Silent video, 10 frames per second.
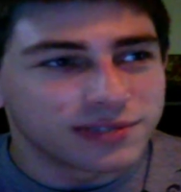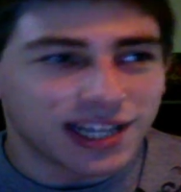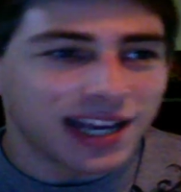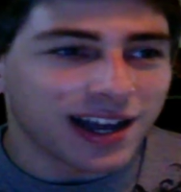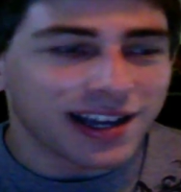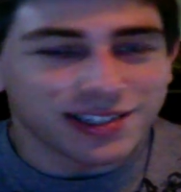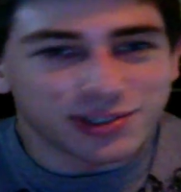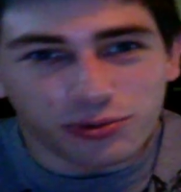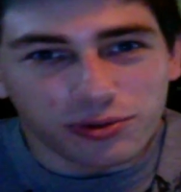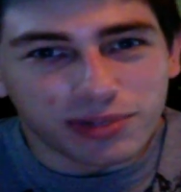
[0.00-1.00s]
Saying hike is
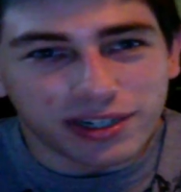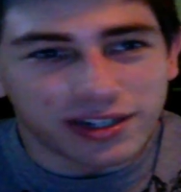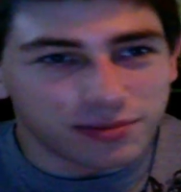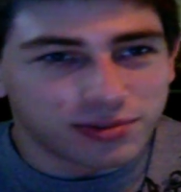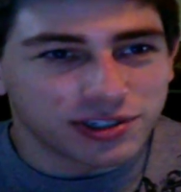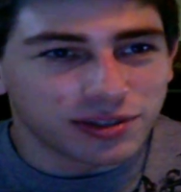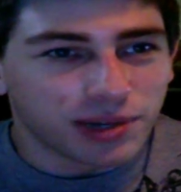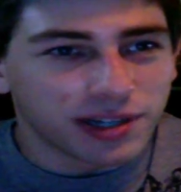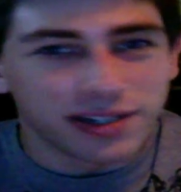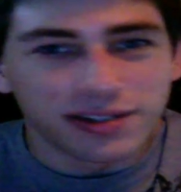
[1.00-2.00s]
cool, but pushing the
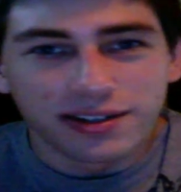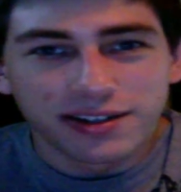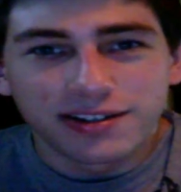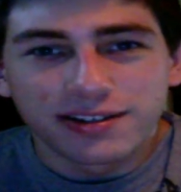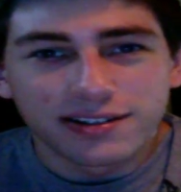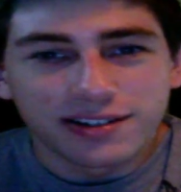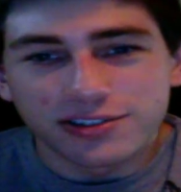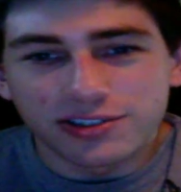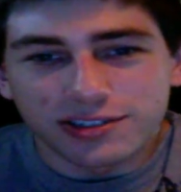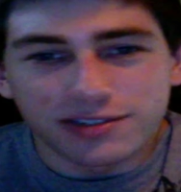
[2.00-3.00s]
button is
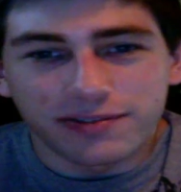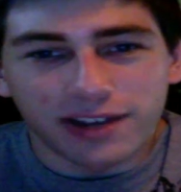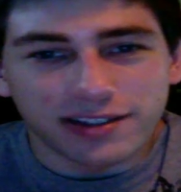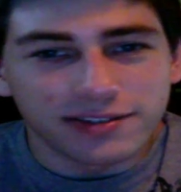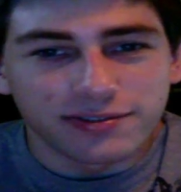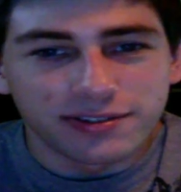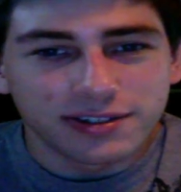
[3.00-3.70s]
just as effective,